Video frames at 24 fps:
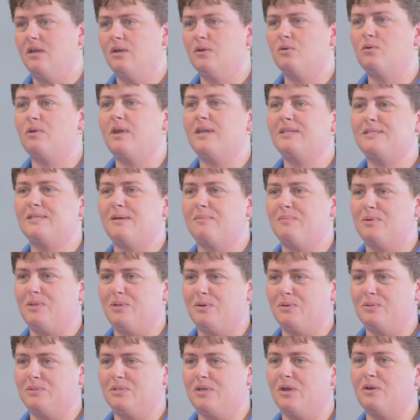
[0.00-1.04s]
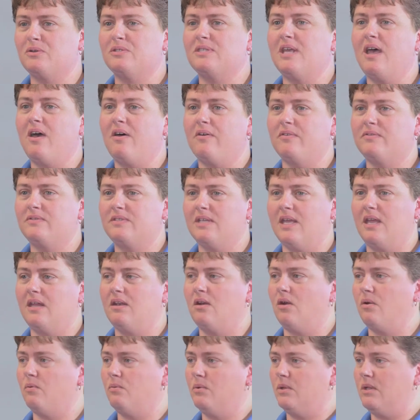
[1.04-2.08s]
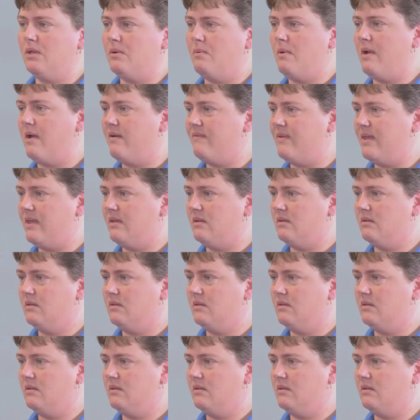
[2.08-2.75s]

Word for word: create some of those ourselves and aren't really aware of it?